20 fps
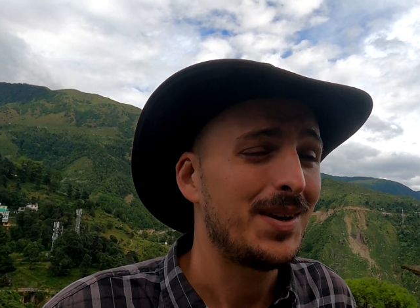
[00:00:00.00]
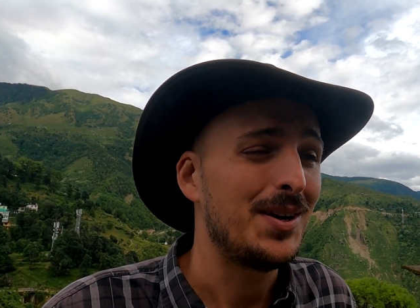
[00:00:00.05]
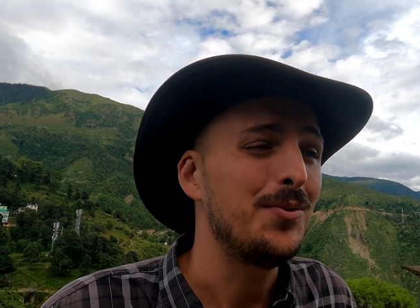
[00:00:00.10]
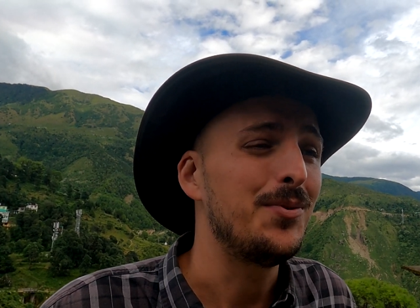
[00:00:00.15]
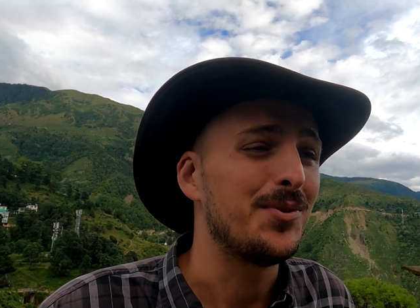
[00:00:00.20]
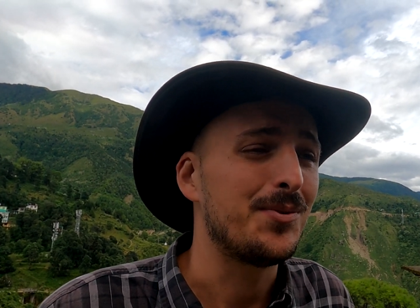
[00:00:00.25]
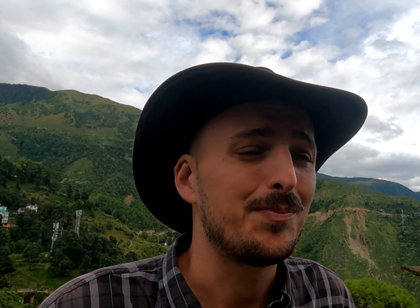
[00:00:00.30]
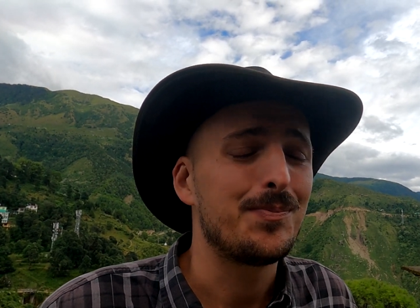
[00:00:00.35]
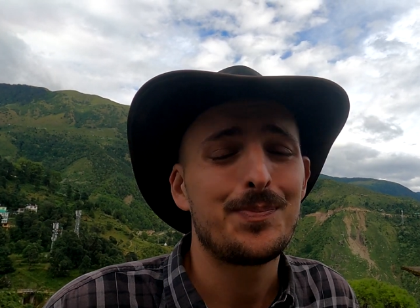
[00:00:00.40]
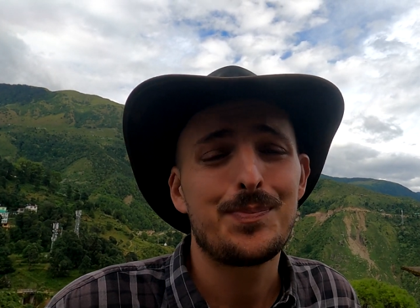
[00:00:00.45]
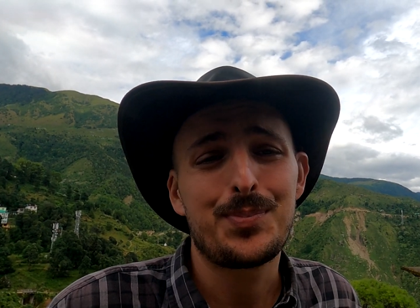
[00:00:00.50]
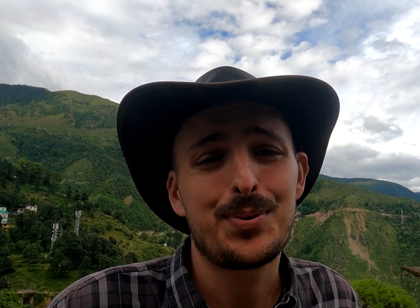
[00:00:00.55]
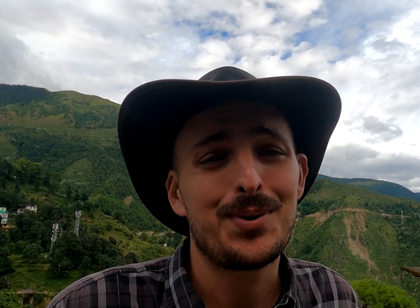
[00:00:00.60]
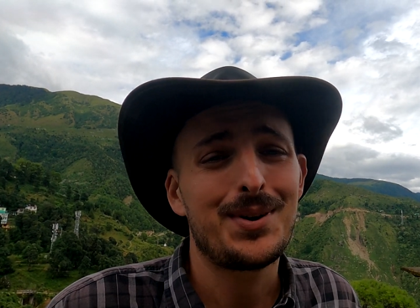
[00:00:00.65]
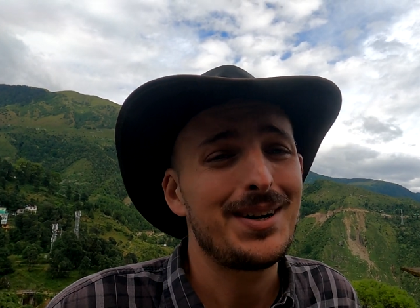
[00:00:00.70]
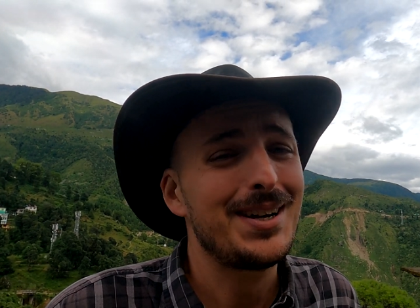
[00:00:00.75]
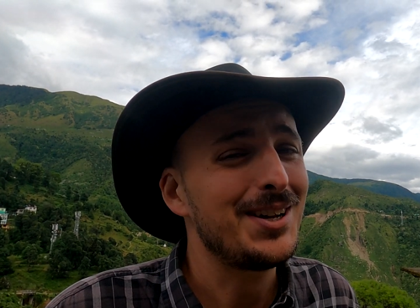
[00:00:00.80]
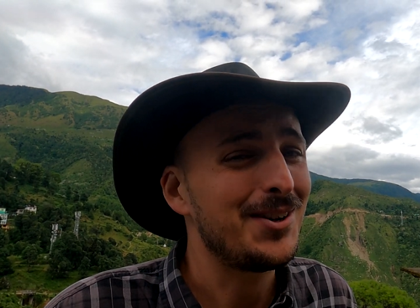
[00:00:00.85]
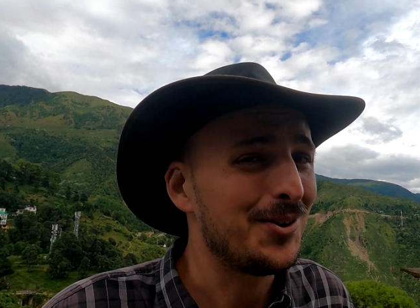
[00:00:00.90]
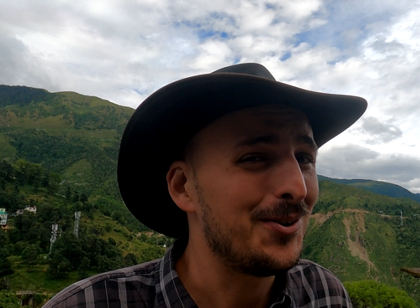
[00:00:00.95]
It was
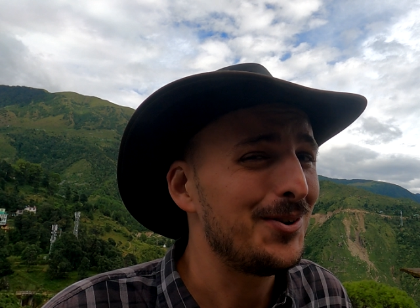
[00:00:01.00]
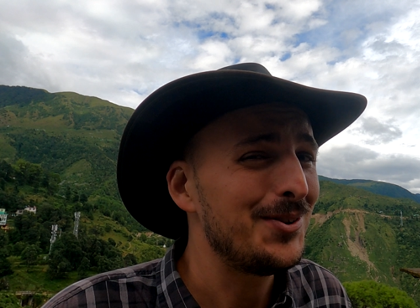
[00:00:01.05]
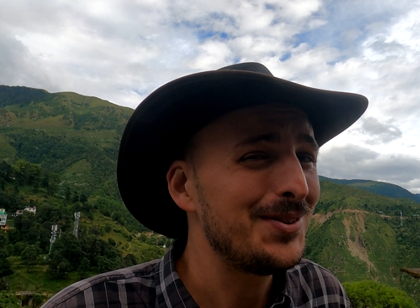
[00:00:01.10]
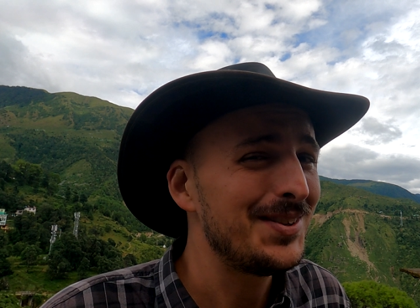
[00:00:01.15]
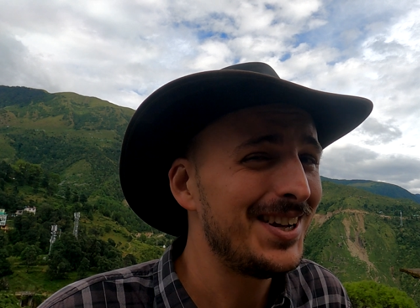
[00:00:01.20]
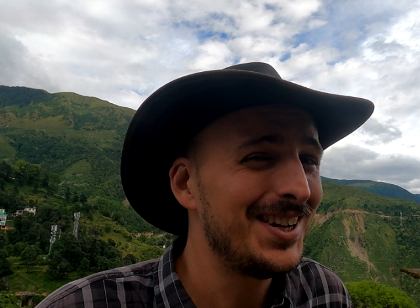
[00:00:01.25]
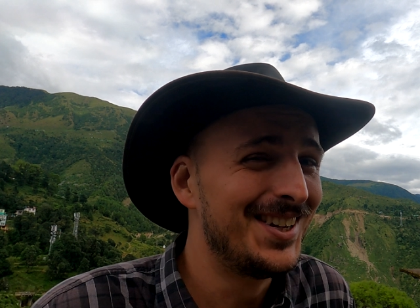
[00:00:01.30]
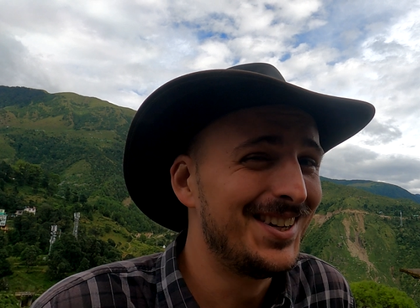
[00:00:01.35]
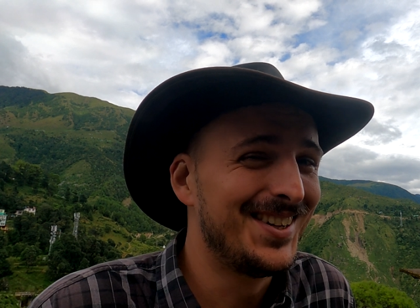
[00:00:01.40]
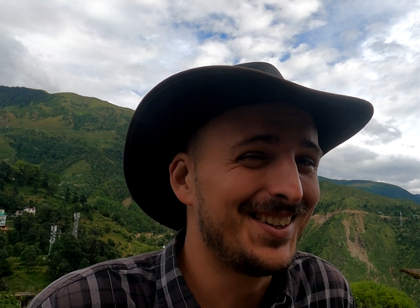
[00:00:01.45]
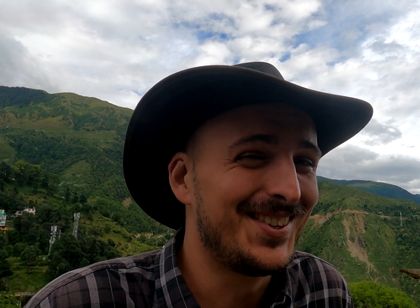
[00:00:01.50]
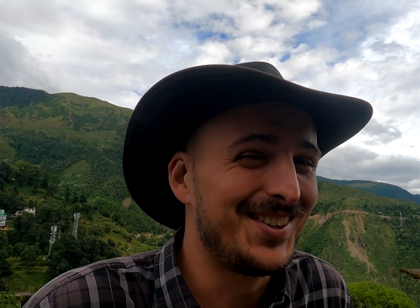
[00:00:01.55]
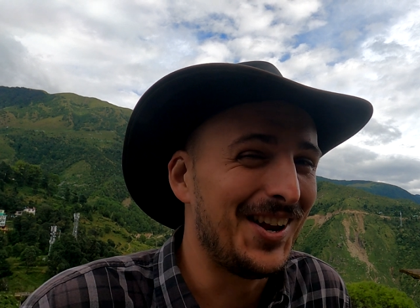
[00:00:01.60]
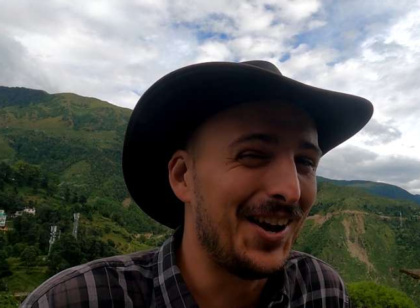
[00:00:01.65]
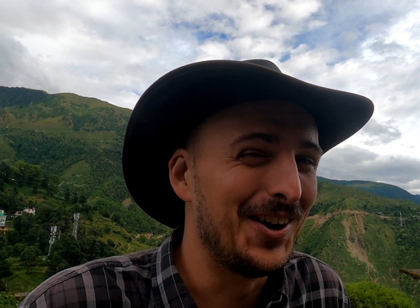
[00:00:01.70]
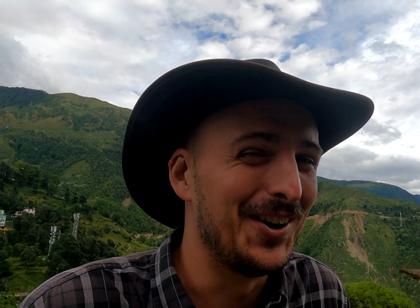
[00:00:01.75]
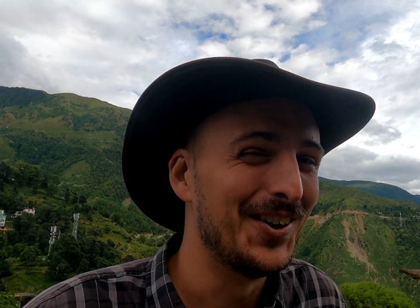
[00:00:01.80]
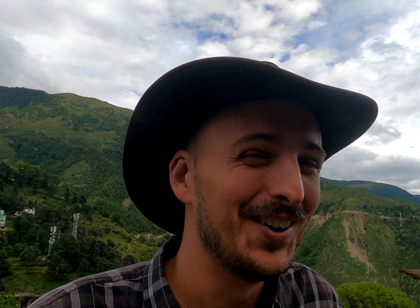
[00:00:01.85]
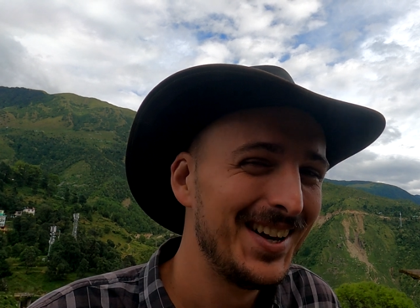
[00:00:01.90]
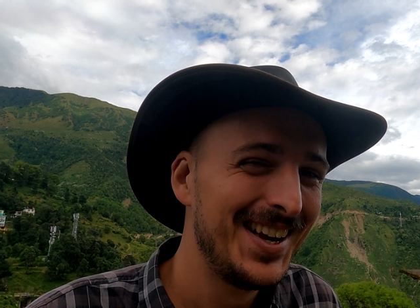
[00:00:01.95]
pretty cold,
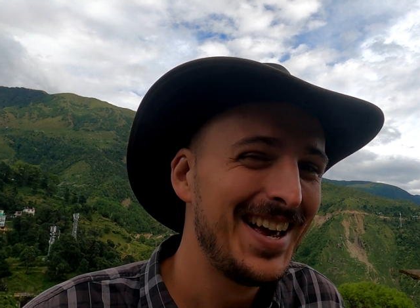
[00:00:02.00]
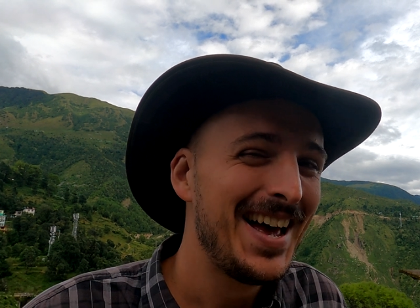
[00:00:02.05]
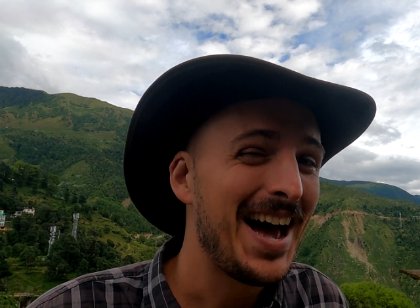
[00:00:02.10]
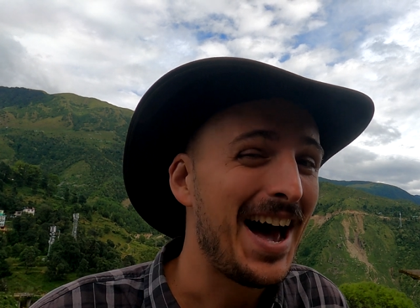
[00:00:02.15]
so